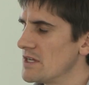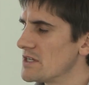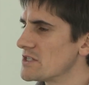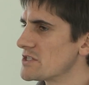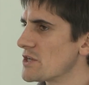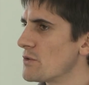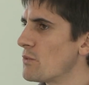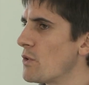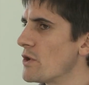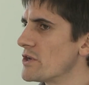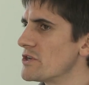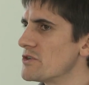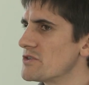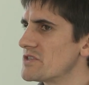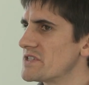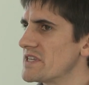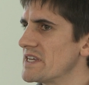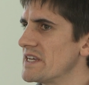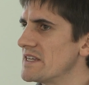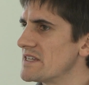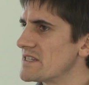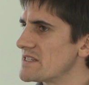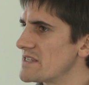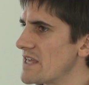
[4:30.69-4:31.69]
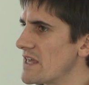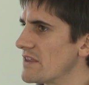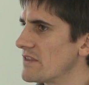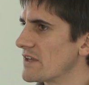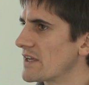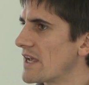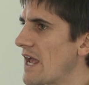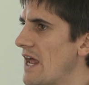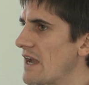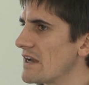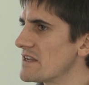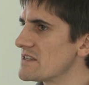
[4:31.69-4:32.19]
So what you see is that
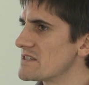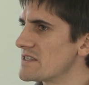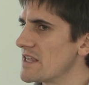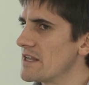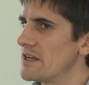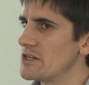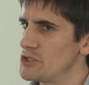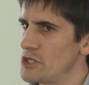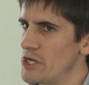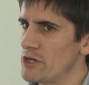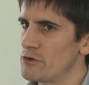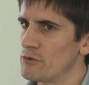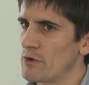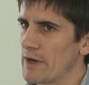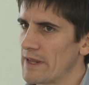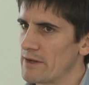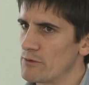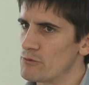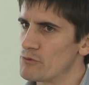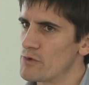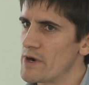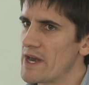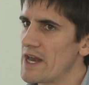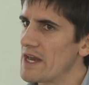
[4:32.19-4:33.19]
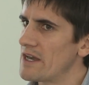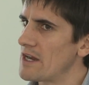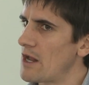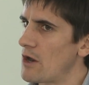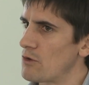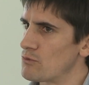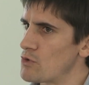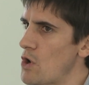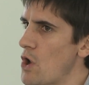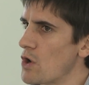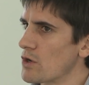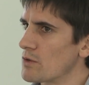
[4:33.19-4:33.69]
the colours that are generally red
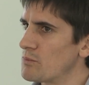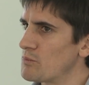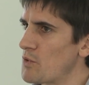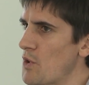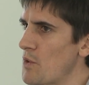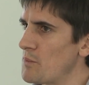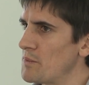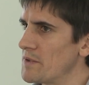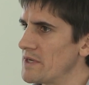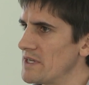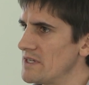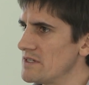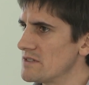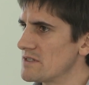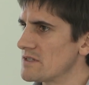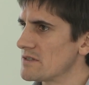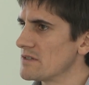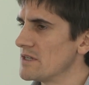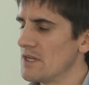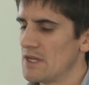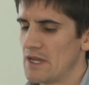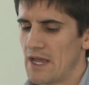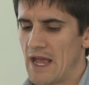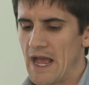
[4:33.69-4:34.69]
are rock properties.